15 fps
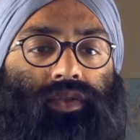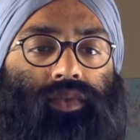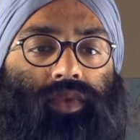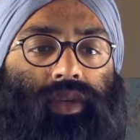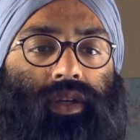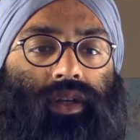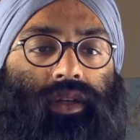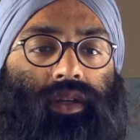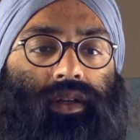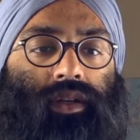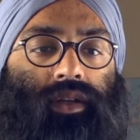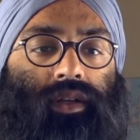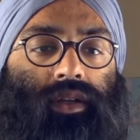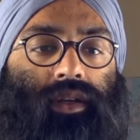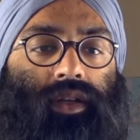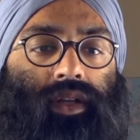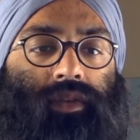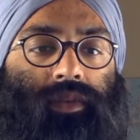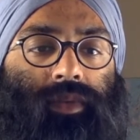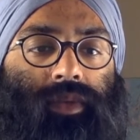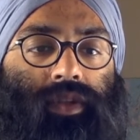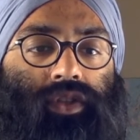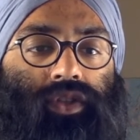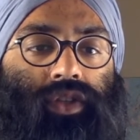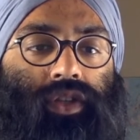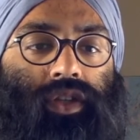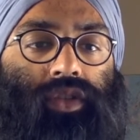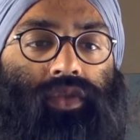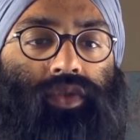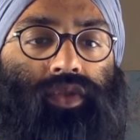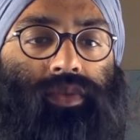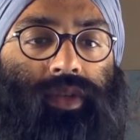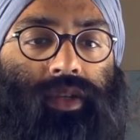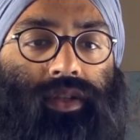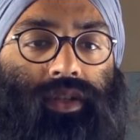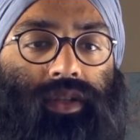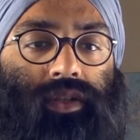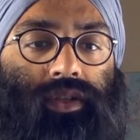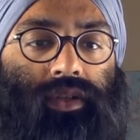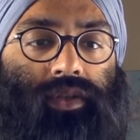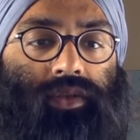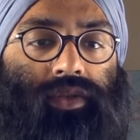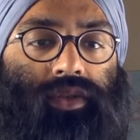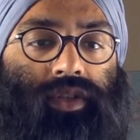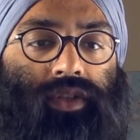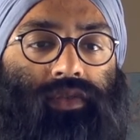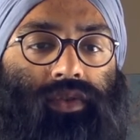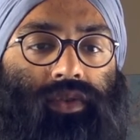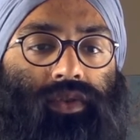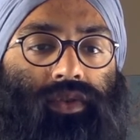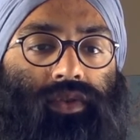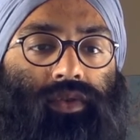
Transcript: we can give up the exchange, which makes 0 sense for us,